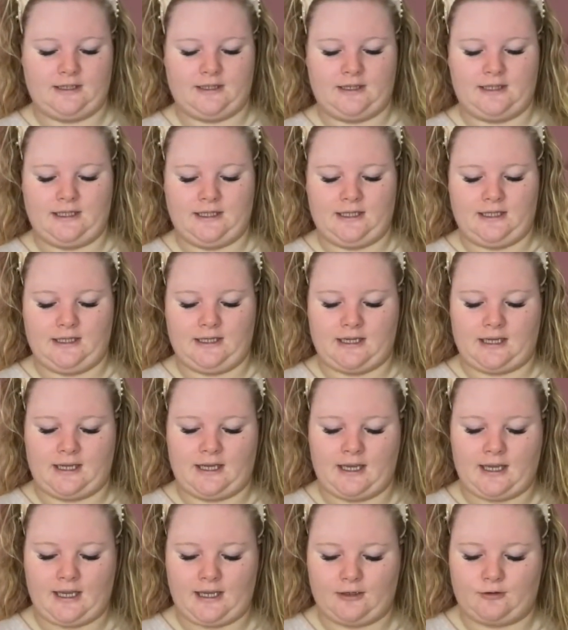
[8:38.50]
the
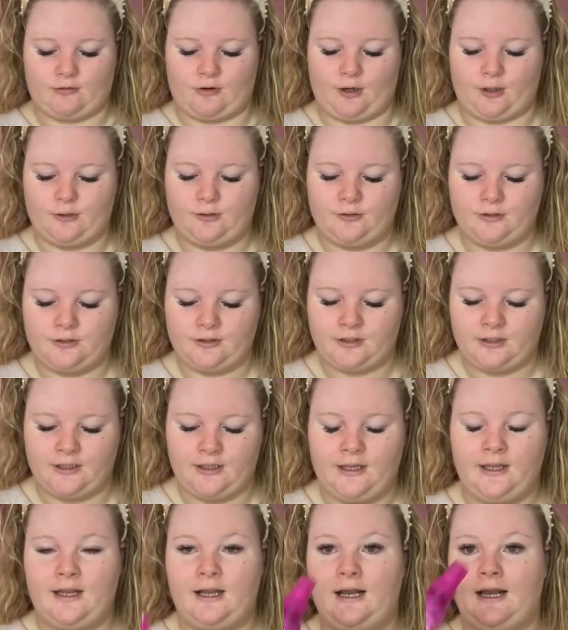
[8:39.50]
Hair Growth
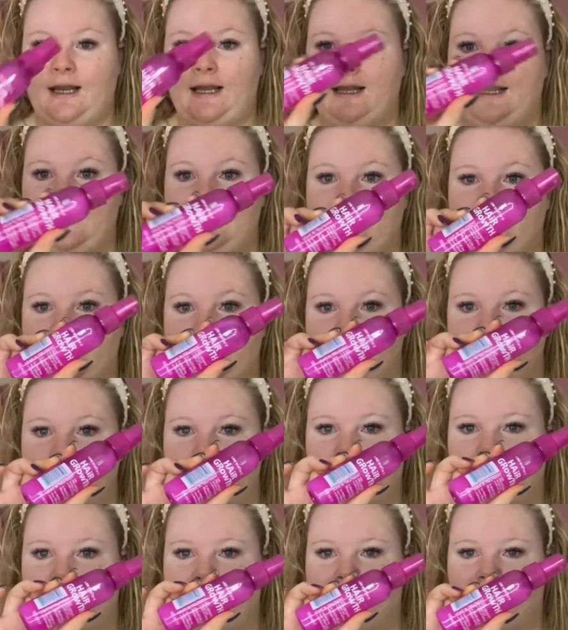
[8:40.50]
Leave-In
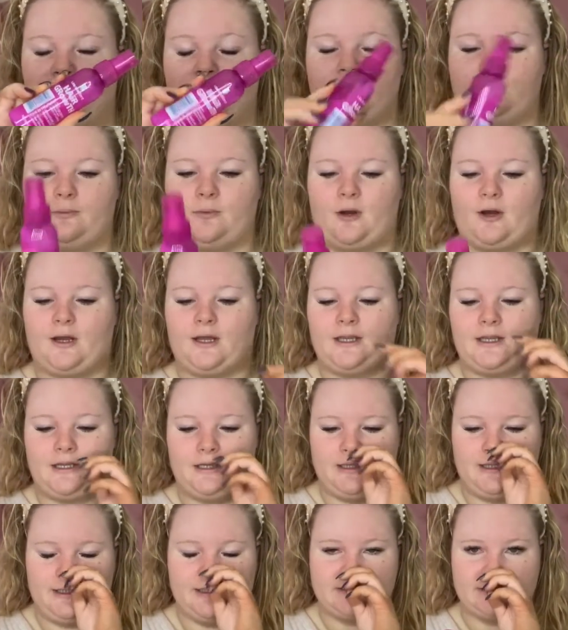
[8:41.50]
Treatment by
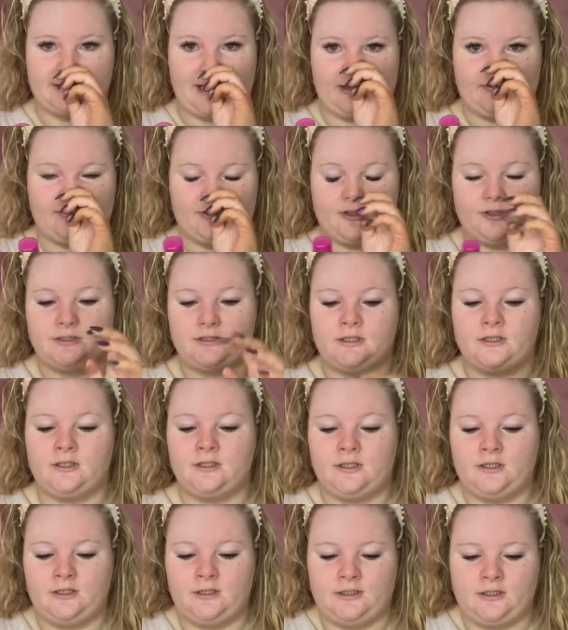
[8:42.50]
Lee Stafford.
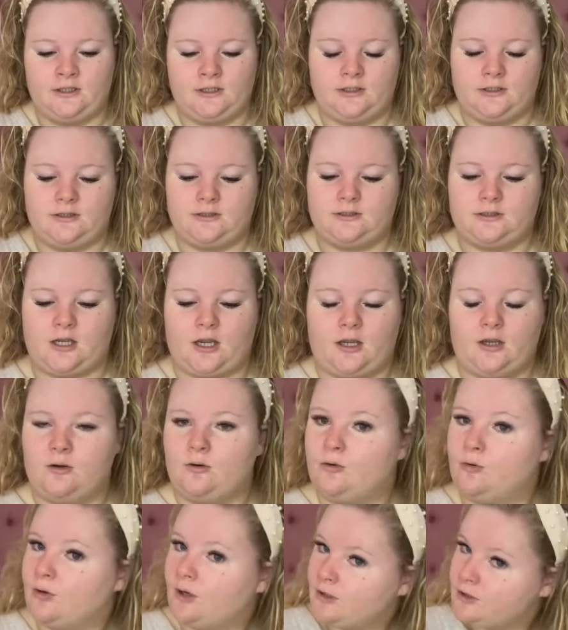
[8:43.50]
So
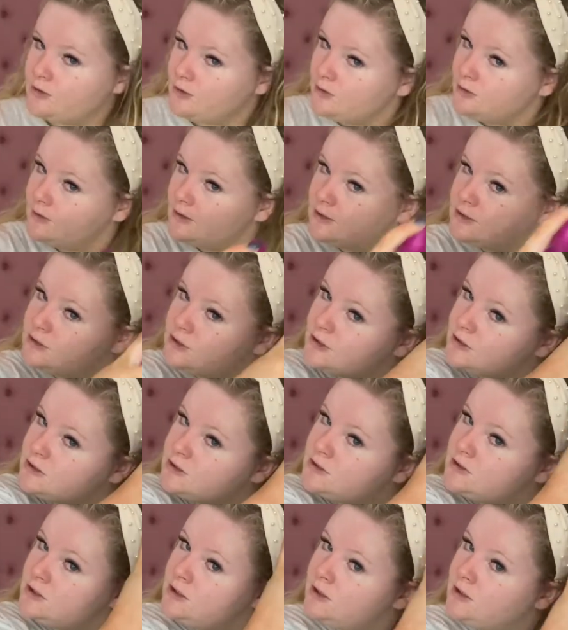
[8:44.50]
all I do is
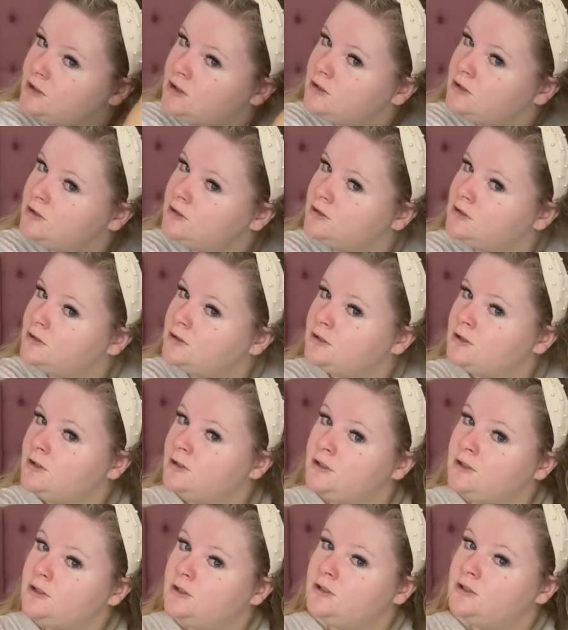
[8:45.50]
just
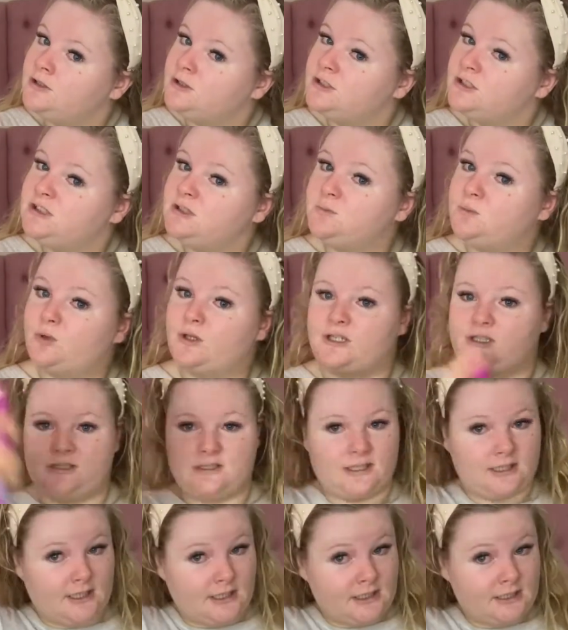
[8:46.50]
spritz
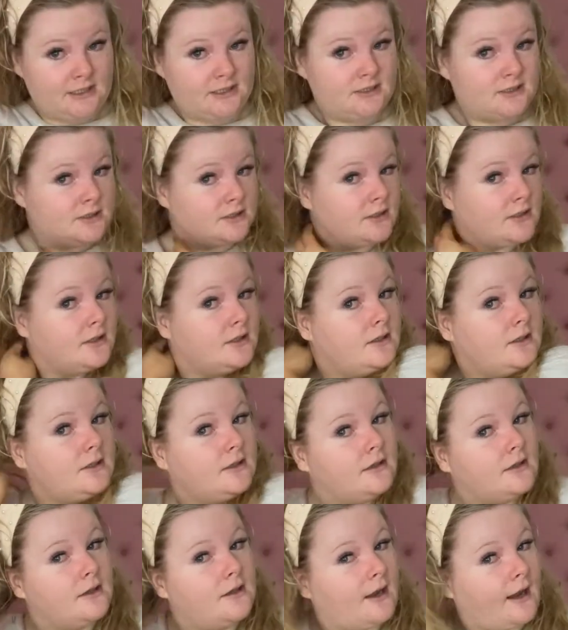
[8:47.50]
this
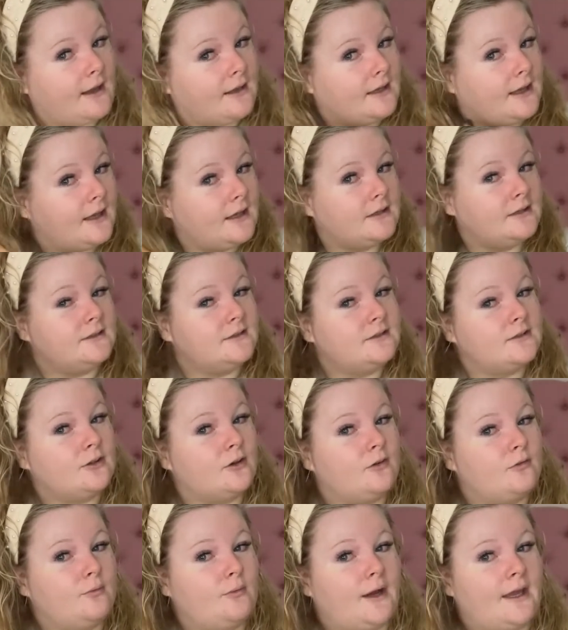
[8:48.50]
at the ends
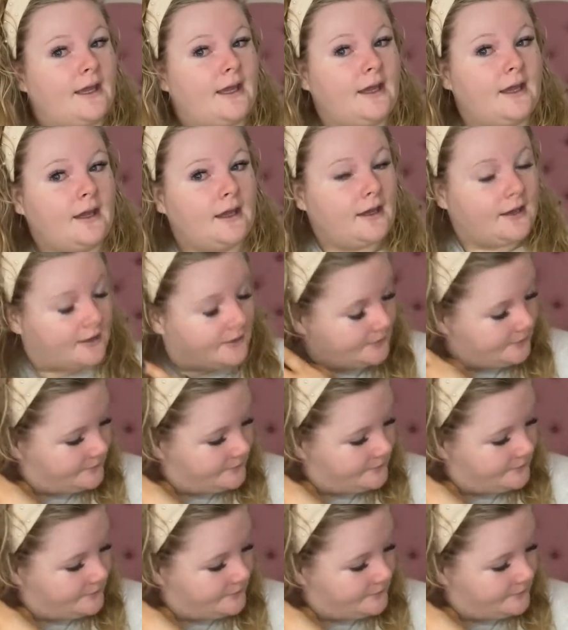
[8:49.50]
of my hair.